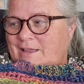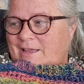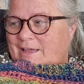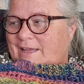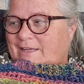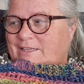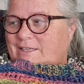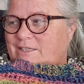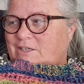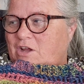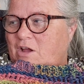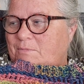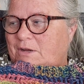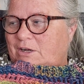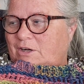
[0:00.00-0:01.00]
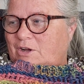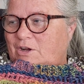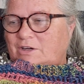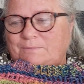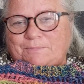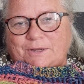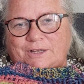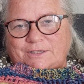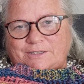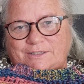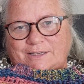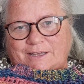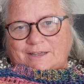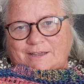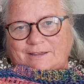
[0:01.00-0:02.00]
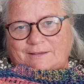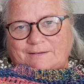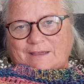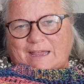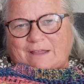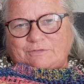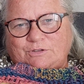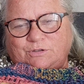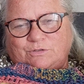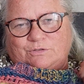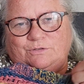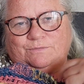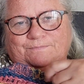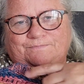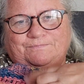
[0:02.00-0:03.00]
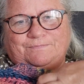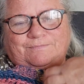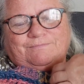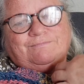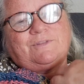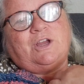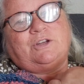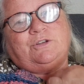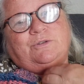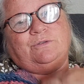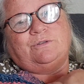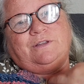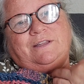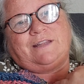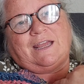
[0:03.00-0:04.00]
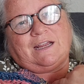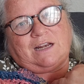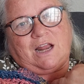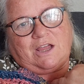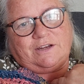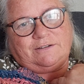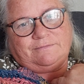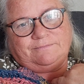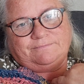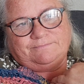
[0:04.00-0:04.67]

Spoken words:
It is coming along, but I have to undo the neckline